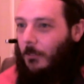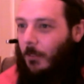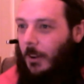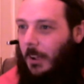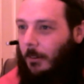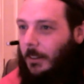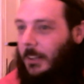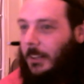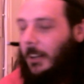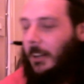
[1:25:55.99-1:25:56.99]
Right, I'm going
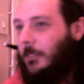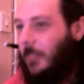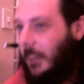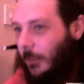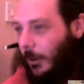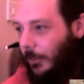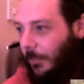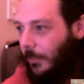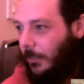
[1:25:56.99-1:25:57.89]
to close things off,